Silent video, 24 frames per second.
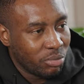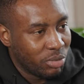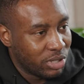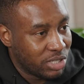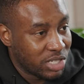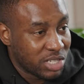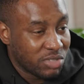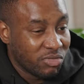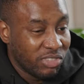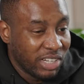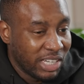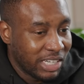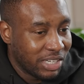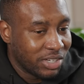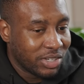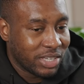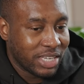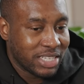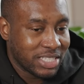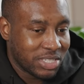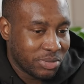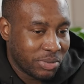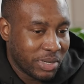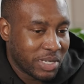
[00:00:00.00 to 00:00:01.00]
we're just really
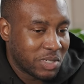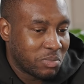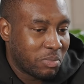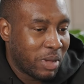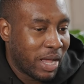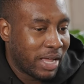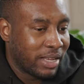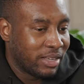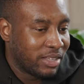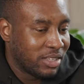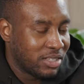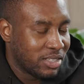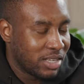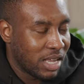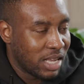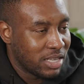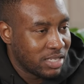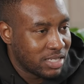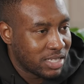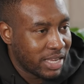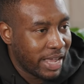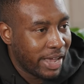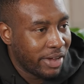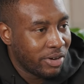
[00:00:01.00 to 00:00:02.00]
looking to expand and,
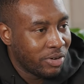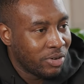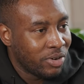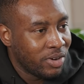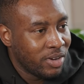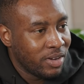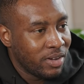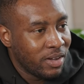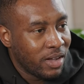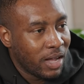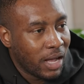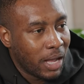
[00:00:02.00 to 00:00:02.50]
and scale.